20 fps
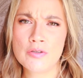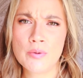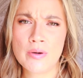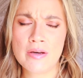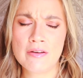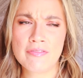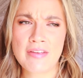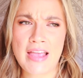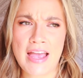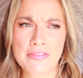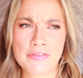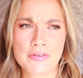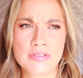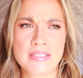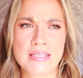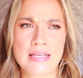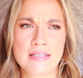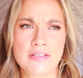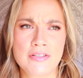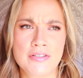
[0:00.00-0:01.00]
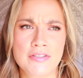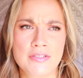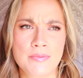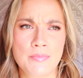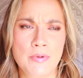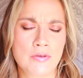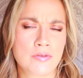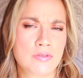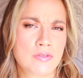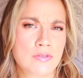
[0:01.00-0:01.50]
of Catherine Center's
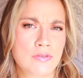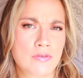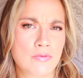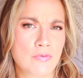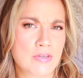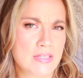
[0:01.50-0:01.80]
most